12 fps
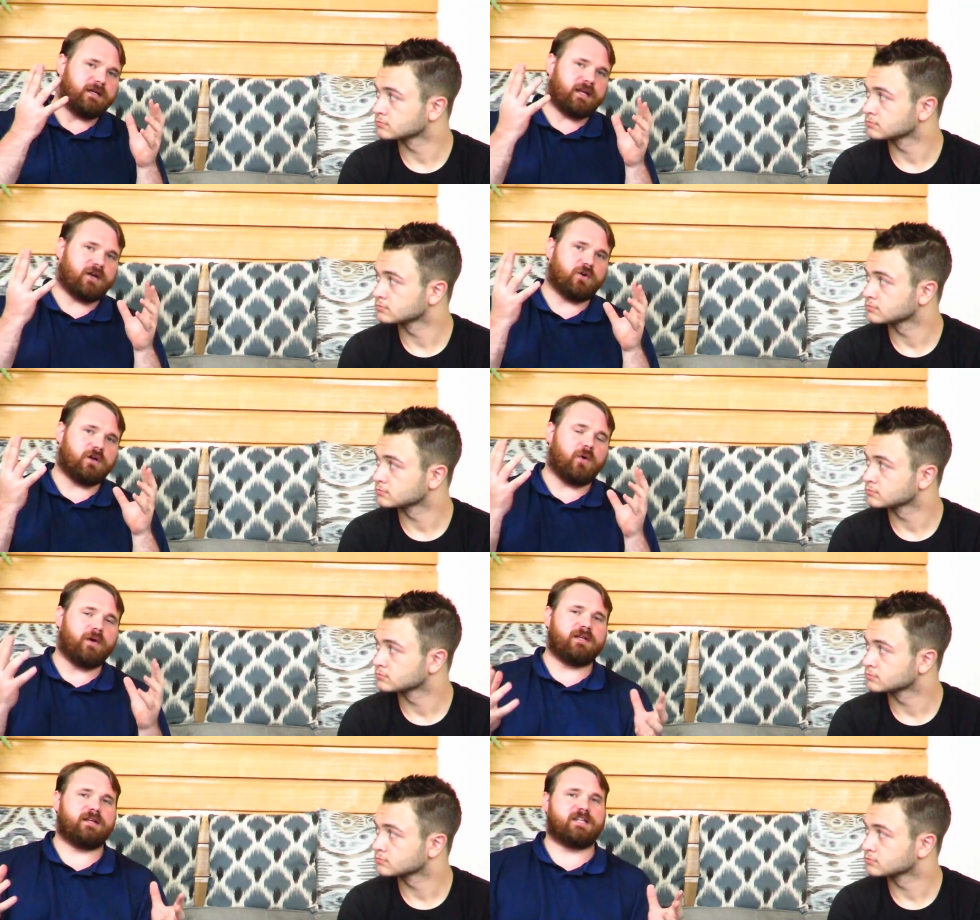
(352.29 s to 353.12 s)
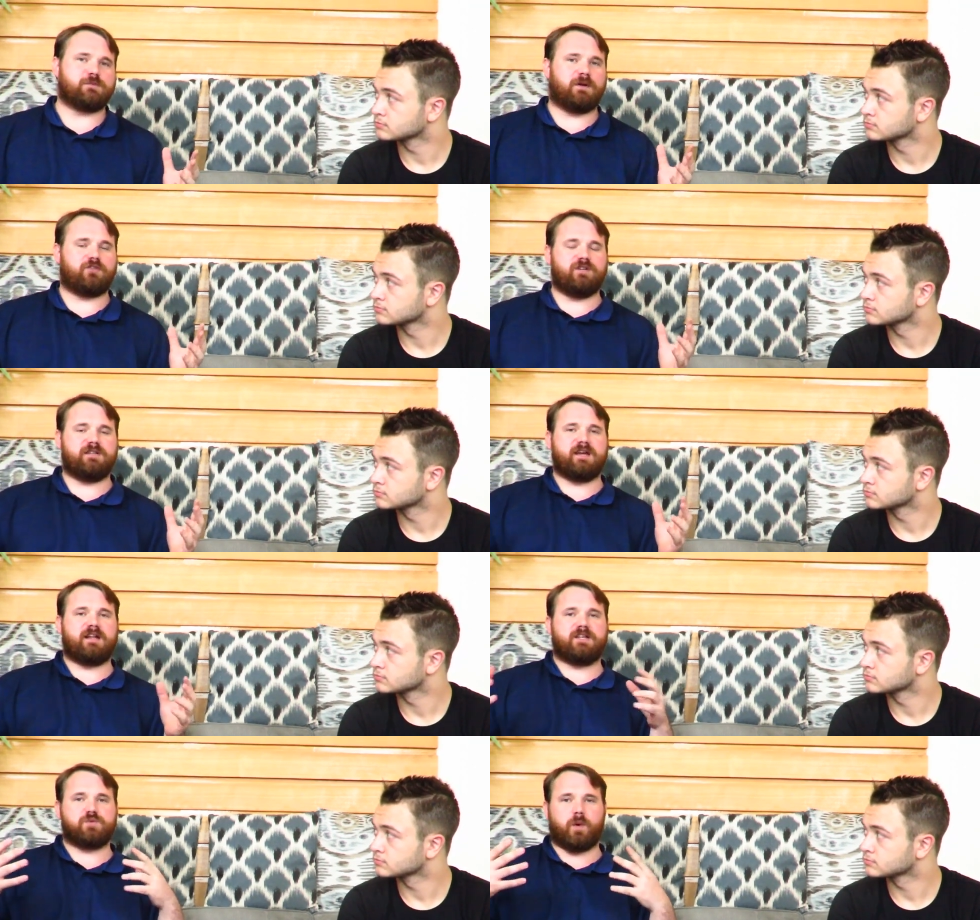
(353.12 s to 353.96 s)
Speaker 1: you know, go into as much
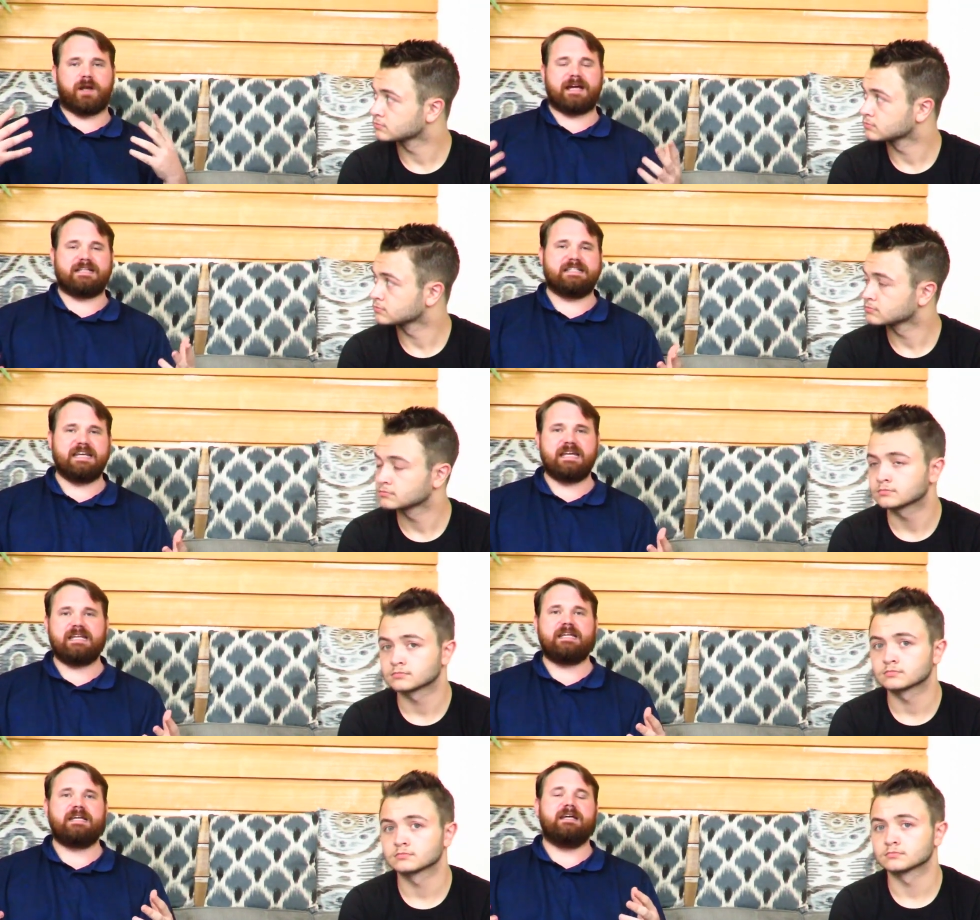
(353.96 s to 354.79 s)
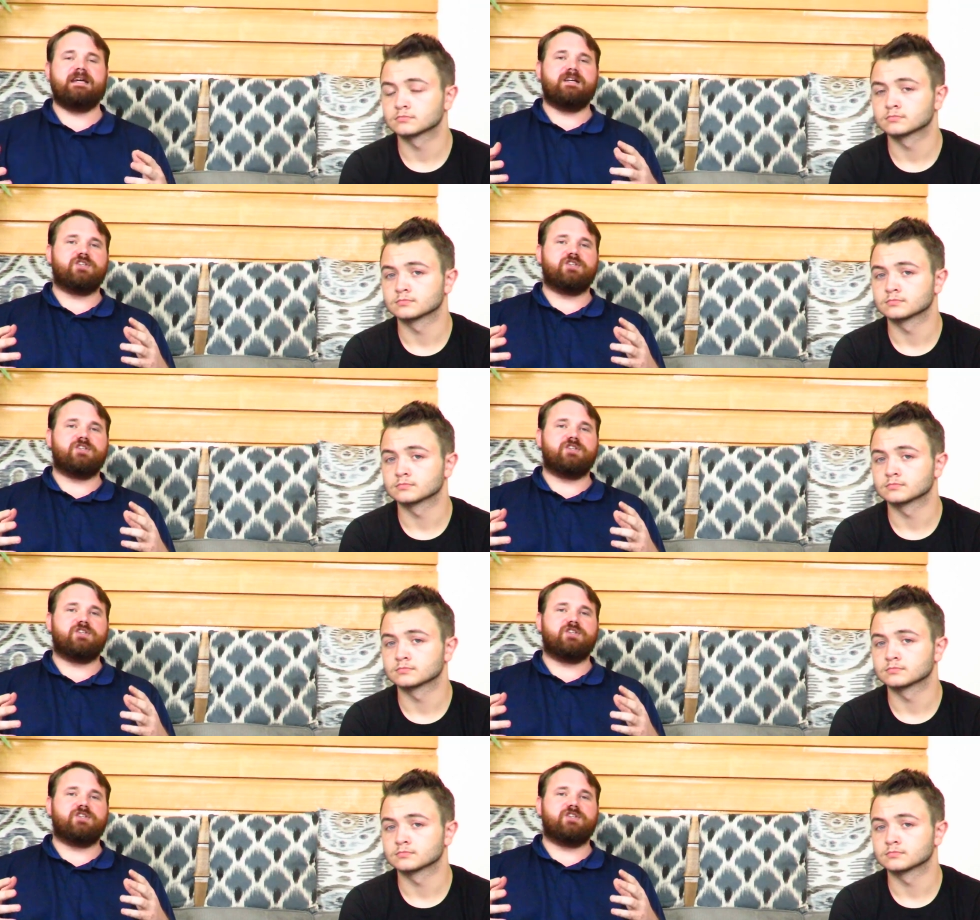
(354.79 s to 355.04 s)
detail as what I did.